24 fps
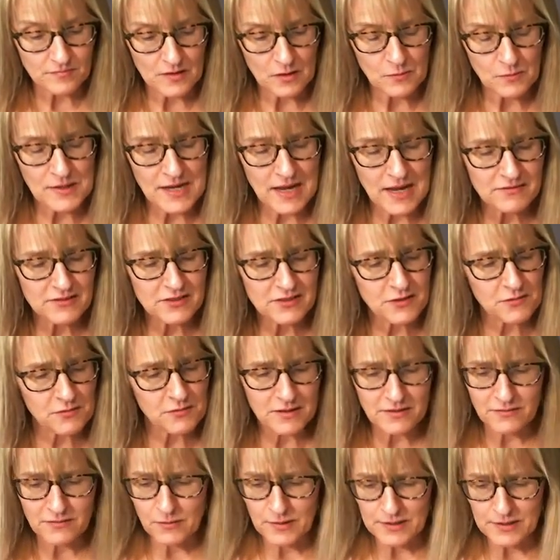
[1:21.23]
we have this
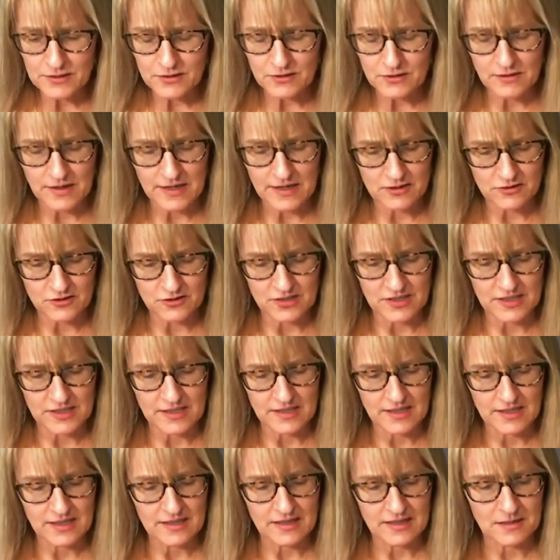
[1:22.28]
Three of Winter energy
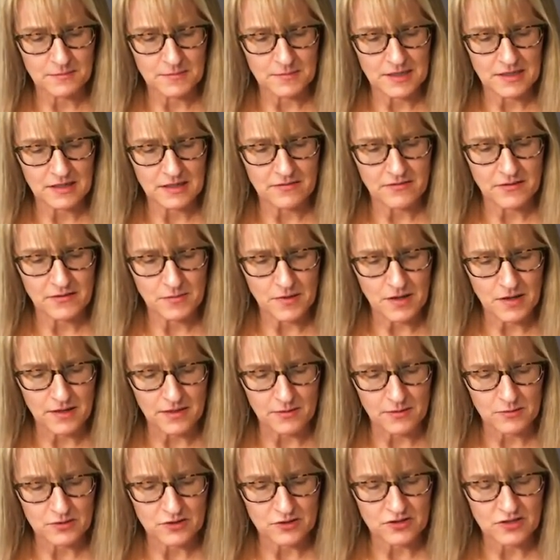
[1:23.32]
in the middle of the
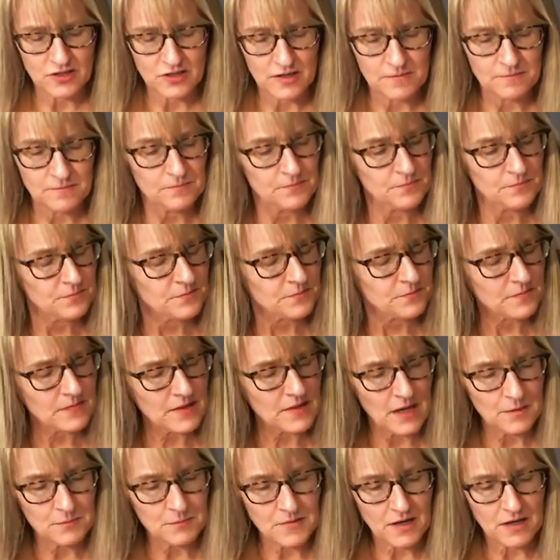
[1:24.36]
month, which
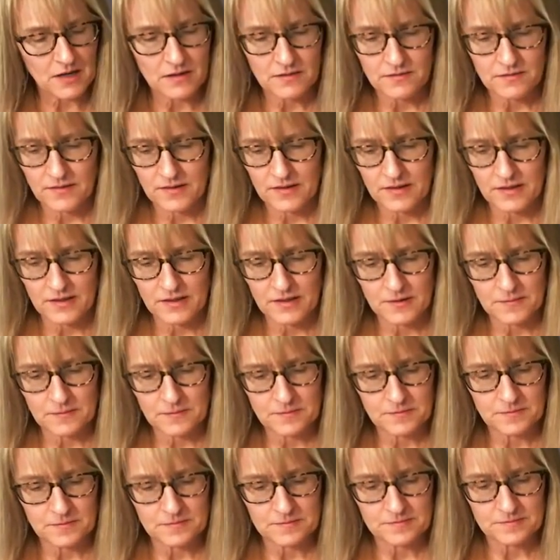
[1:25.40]
I'm kind of
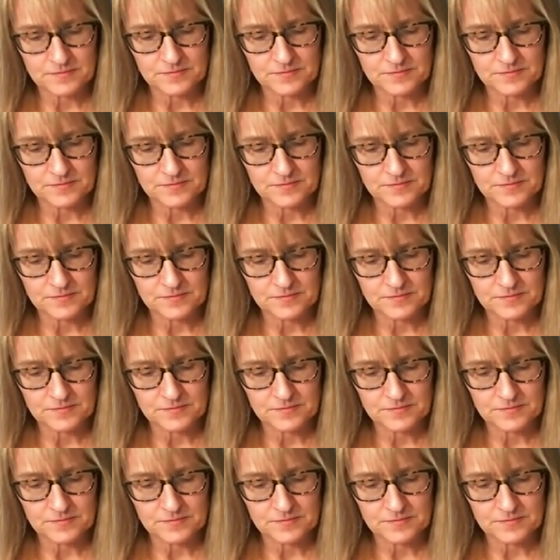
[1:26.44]
um,